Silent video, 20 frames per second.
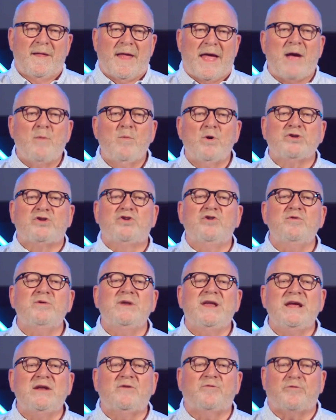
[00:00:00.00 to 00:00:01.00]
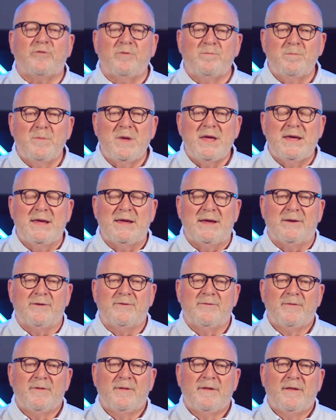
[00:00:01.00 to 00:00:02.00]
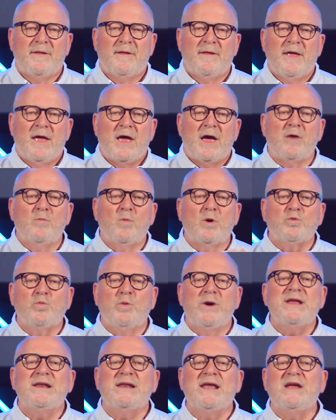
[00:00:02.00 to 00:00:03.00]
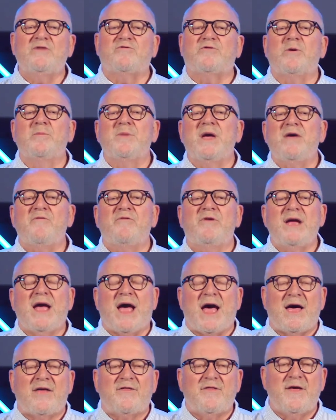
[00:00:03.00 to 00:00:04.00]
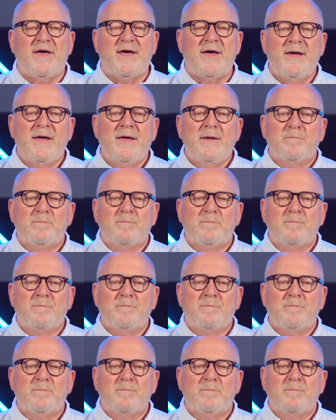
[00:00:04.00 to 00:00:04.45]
and what you need from me, and what we need from every other